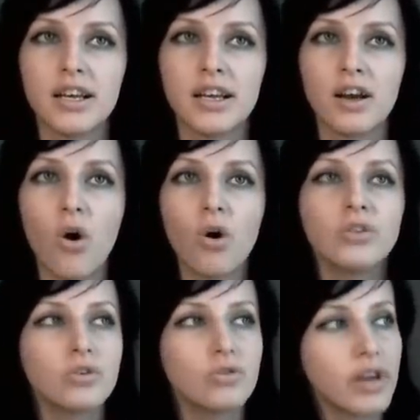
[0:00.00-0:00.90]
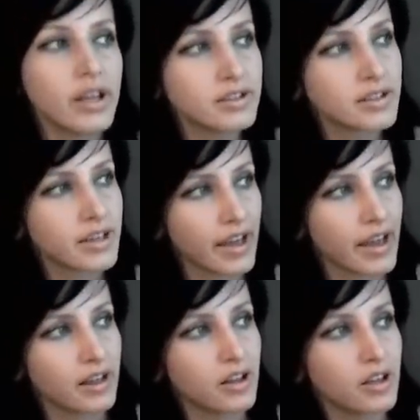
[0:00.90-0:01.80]
on the grand
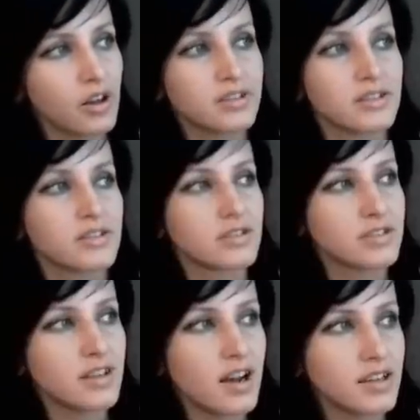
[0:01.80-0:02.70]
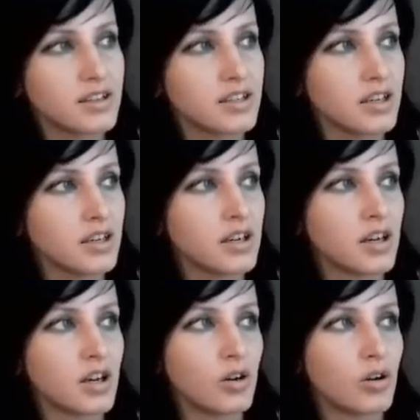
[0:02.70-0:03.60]
scale as a society,
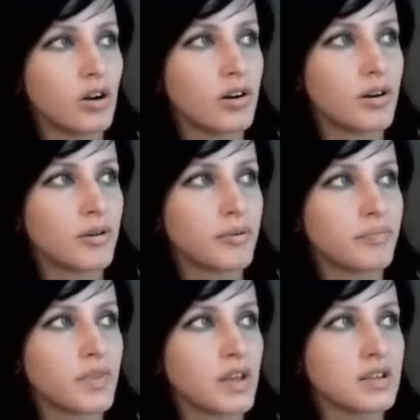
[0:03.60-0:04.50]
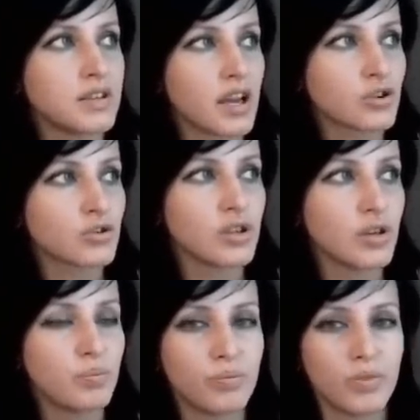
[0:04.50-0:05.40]
is
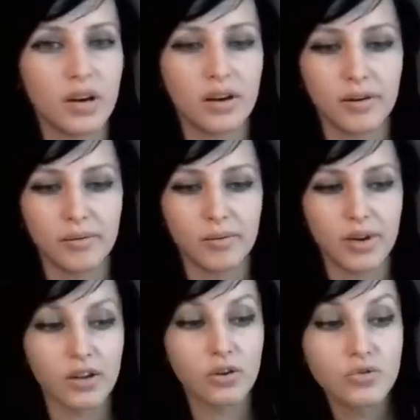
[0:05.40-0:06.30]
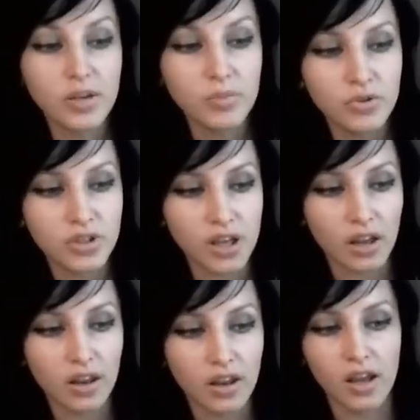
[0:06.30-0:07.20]
actually
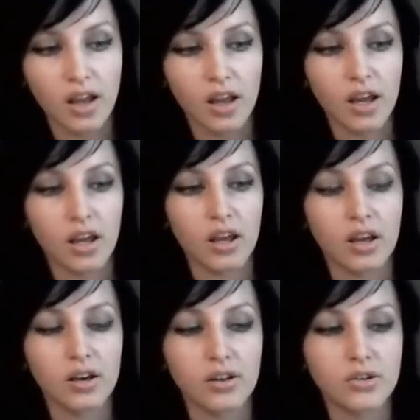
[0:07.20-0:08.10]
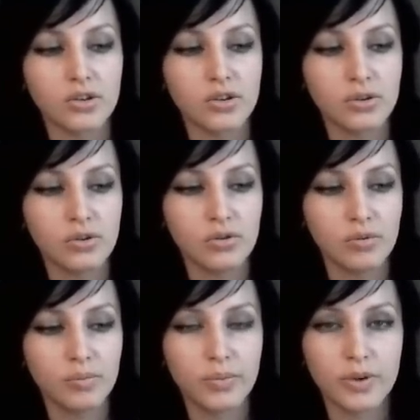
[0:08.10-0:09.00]
contributing
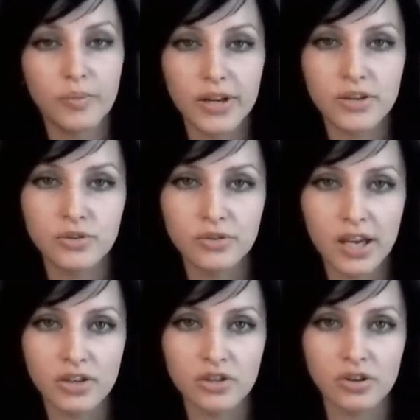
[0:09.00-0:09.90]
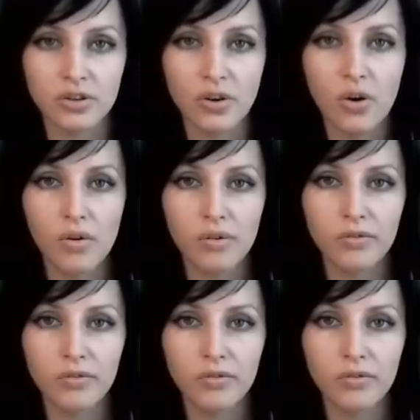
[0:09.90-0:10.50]
to perpetuation of